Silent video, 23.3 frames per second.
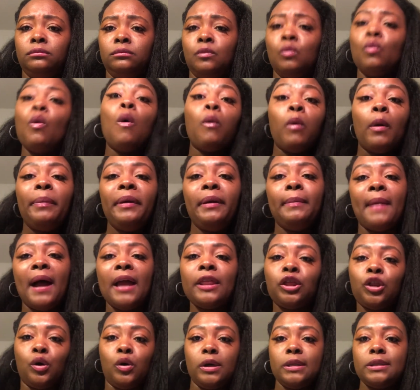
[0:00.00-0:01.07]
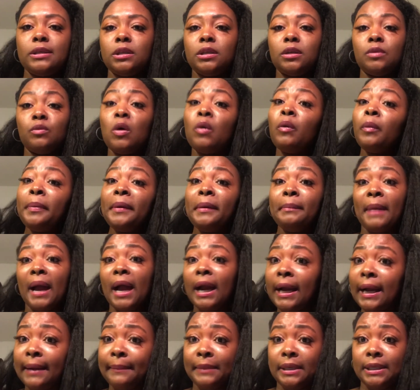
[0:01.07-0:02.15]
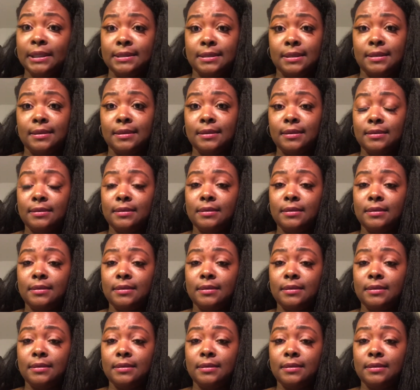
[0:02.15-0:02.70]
What would be my thoughts? What would be my comments?